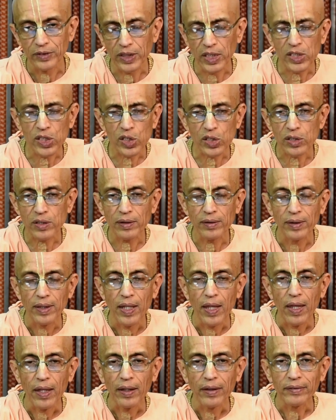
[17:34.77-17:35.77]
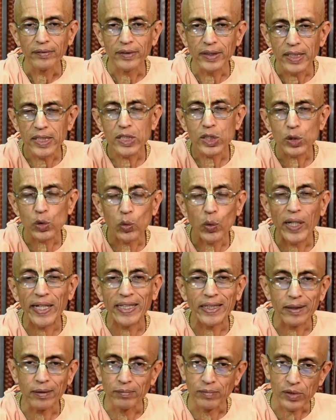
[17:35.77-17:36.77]
Just these two
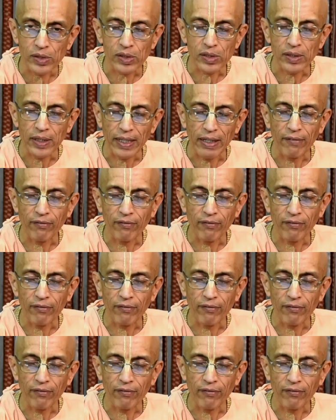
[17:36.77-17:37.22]
items,